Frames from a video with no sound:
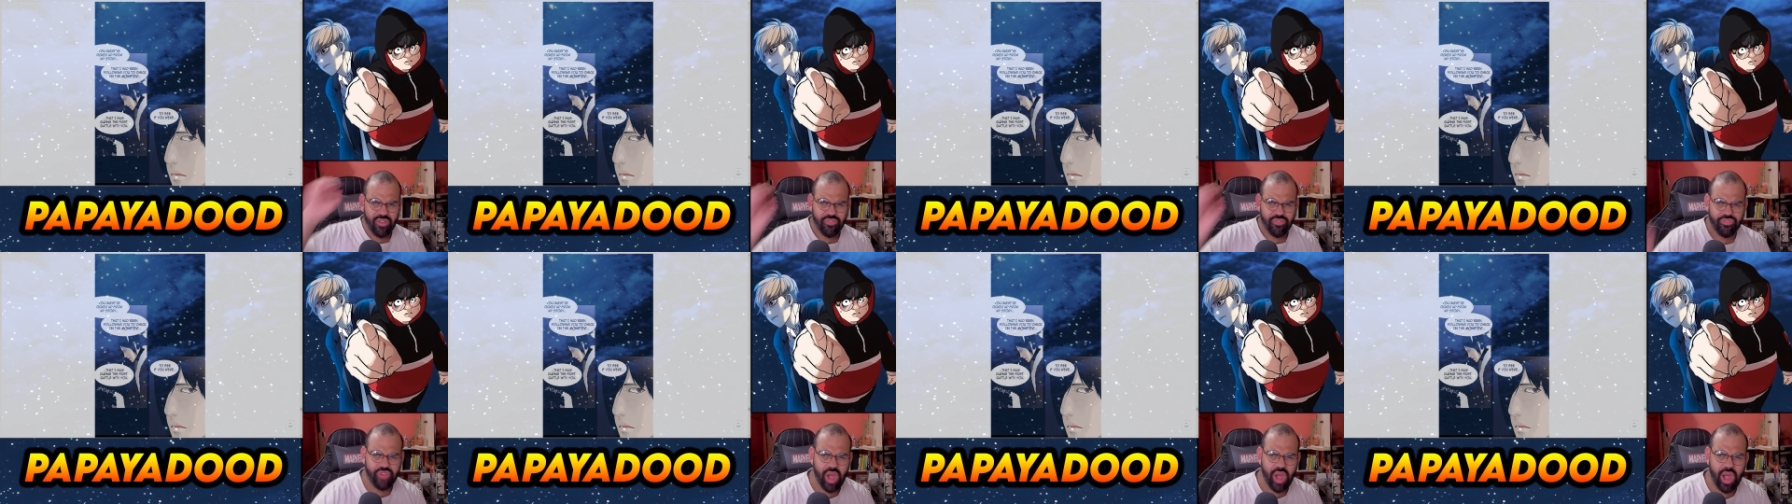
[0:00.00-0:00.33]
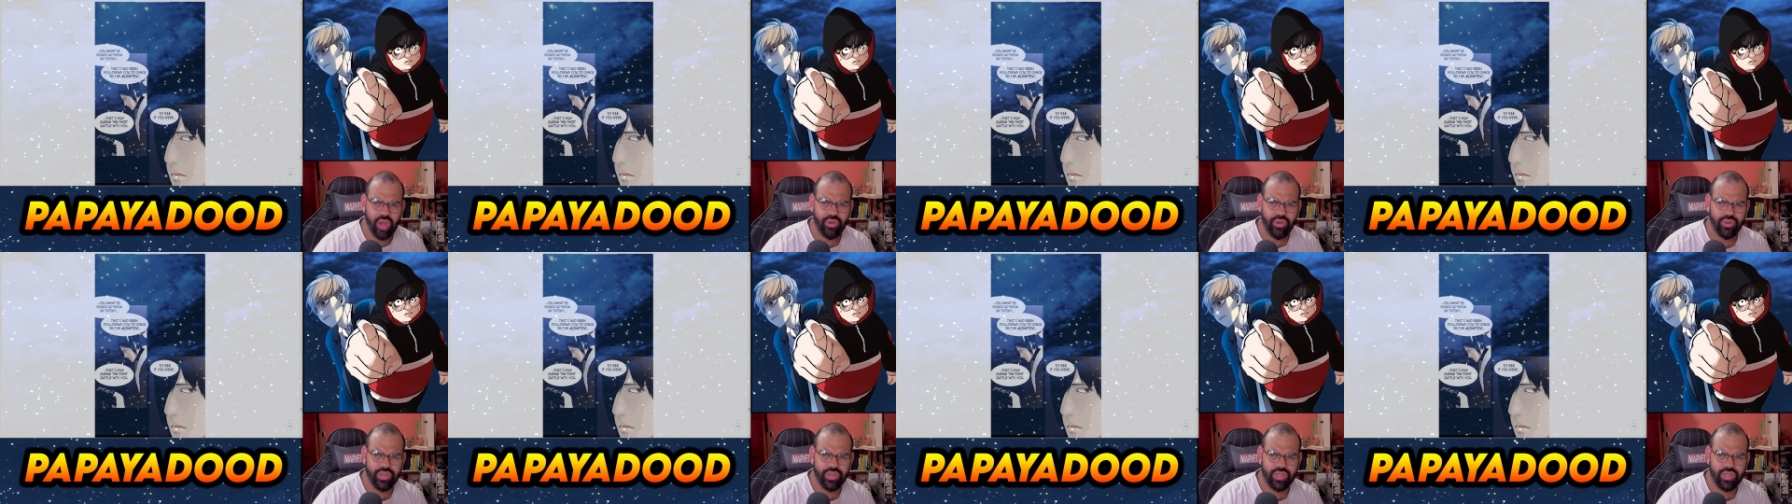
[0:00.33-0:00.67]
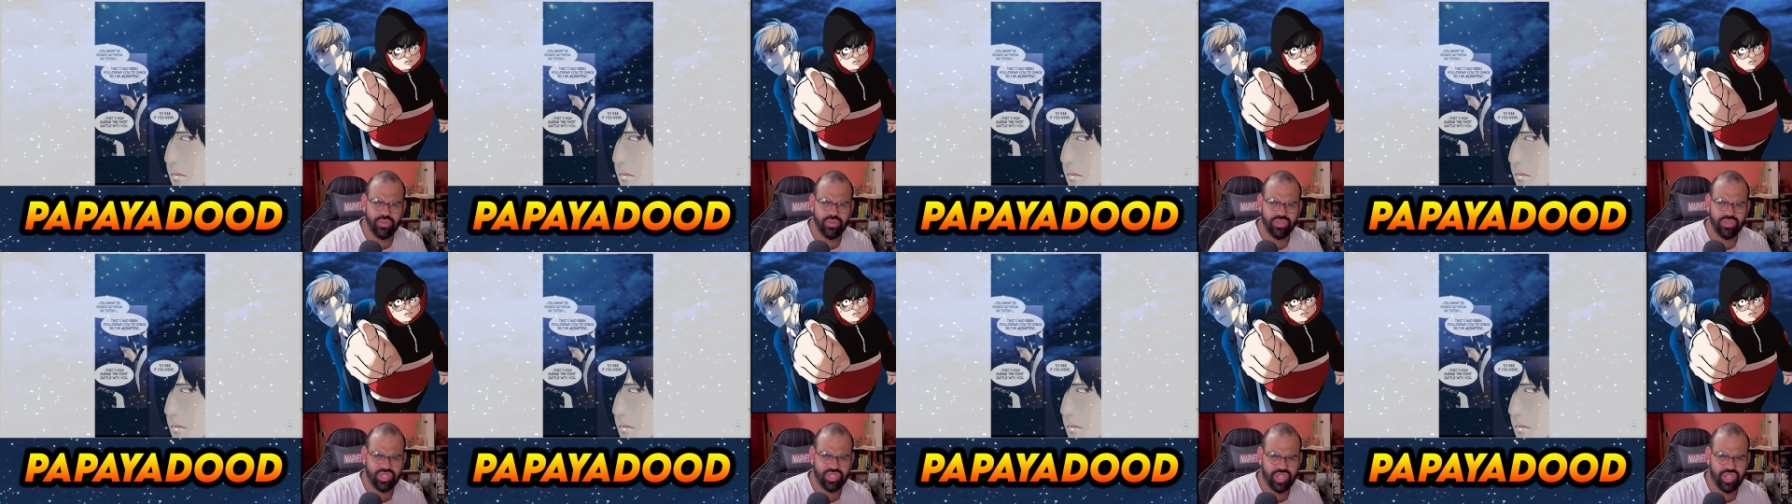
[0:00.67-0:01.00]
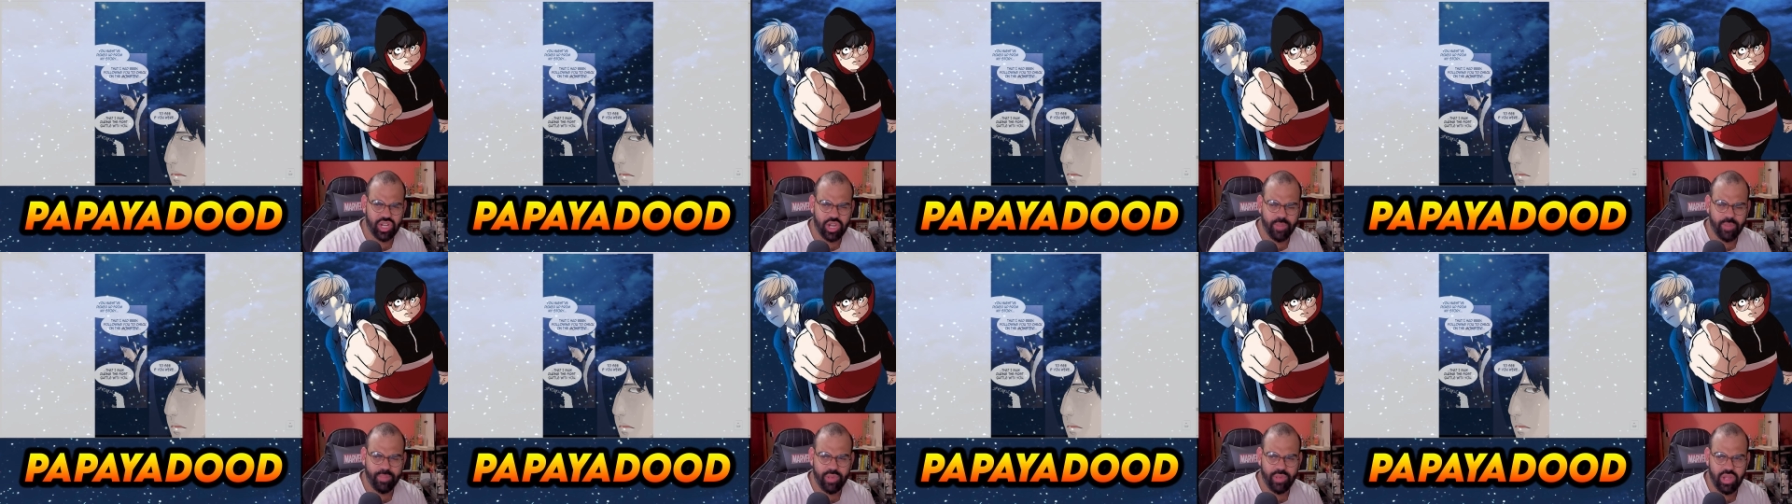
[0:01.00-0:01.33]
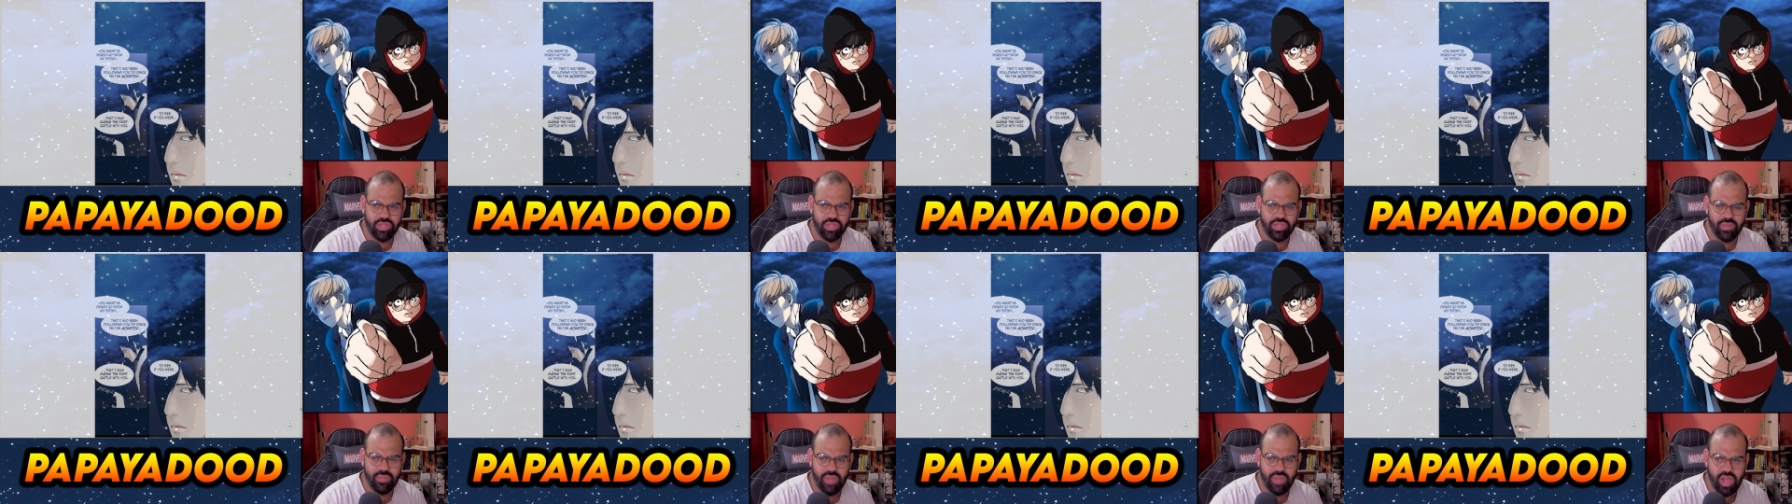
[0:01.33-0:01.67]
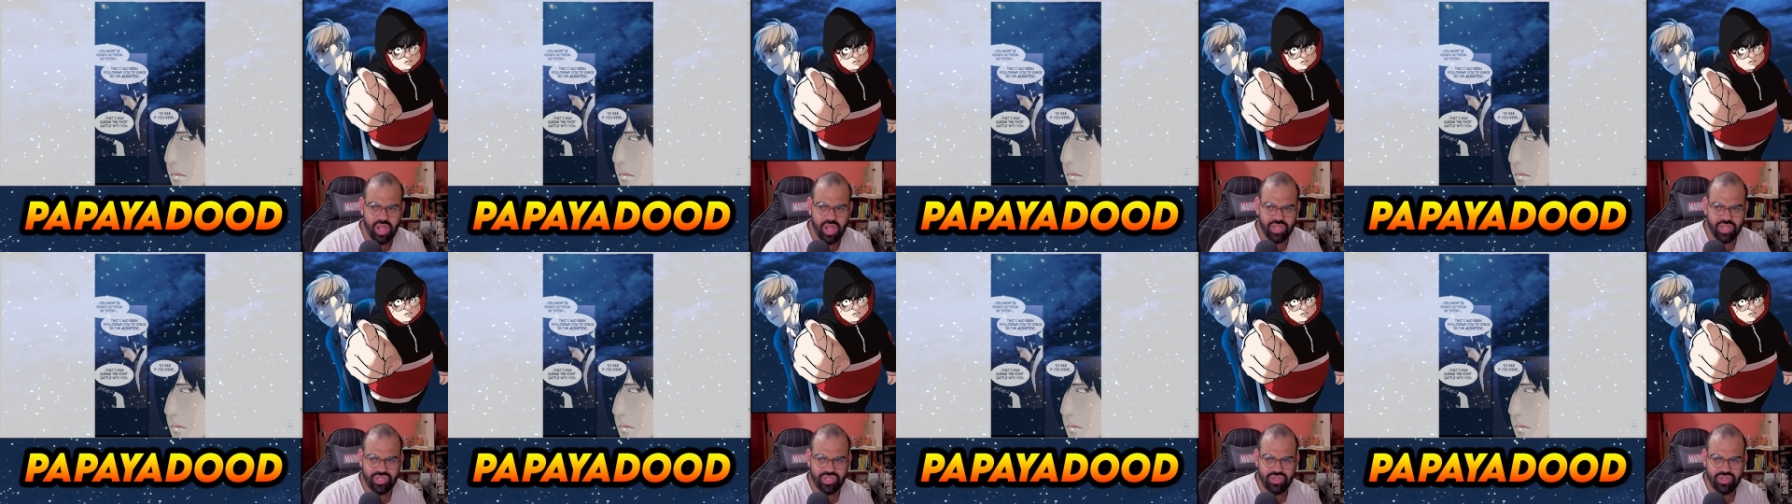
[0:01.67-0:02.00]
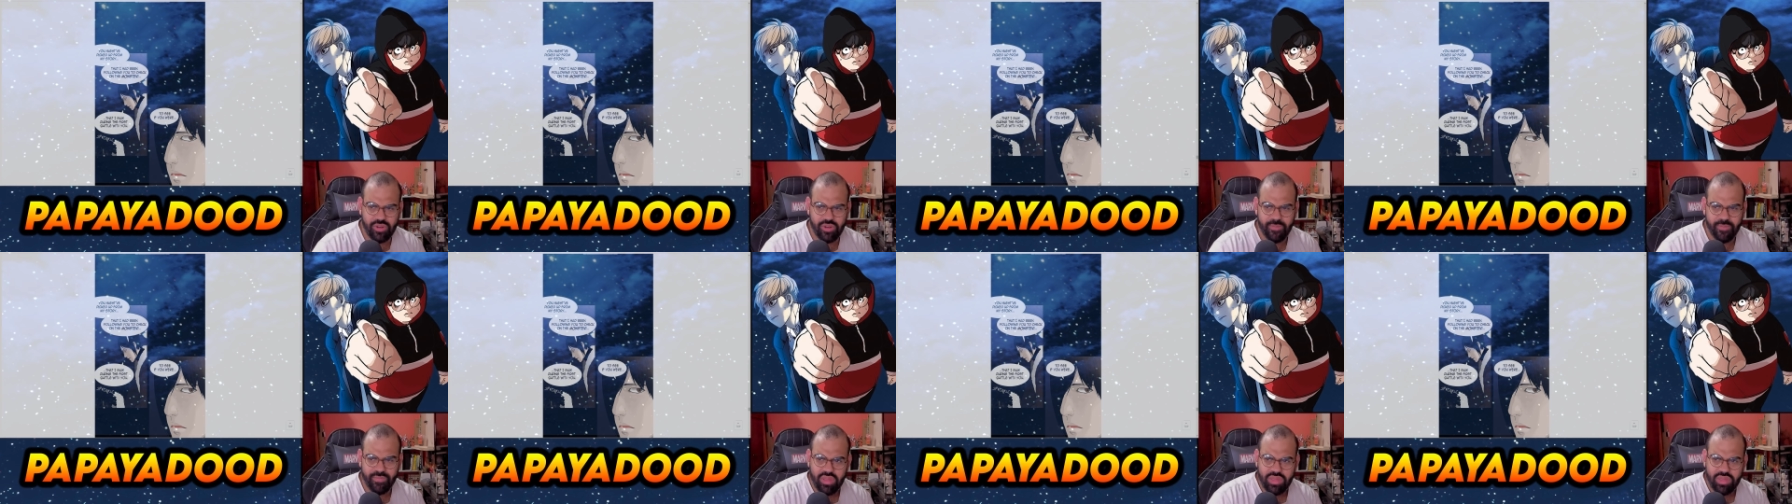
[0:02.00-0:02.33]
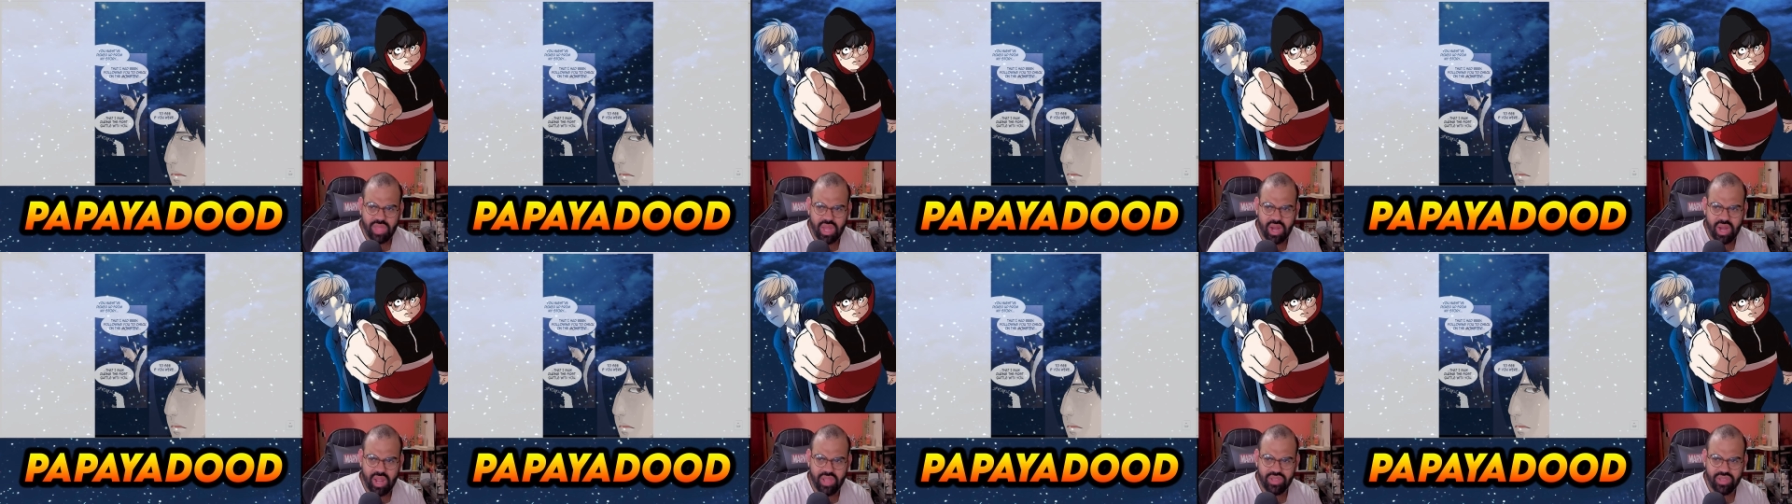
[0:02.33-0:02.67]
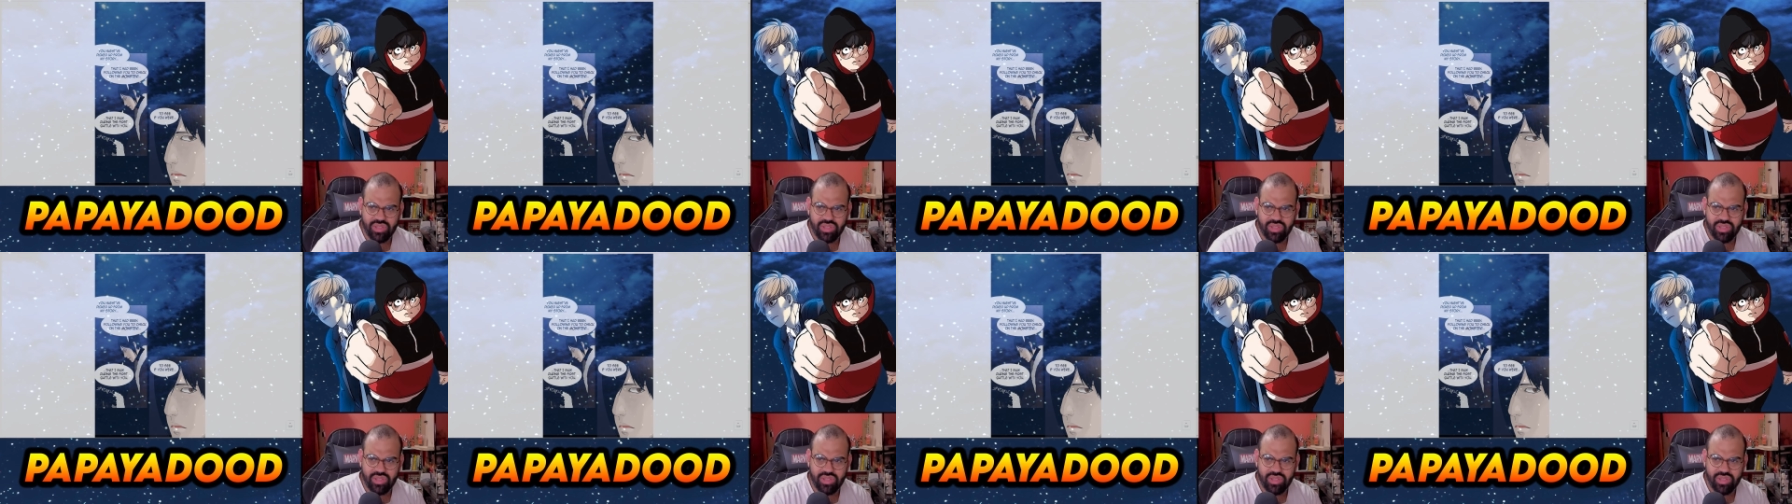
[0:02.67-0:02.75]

following you to check up on the monster that I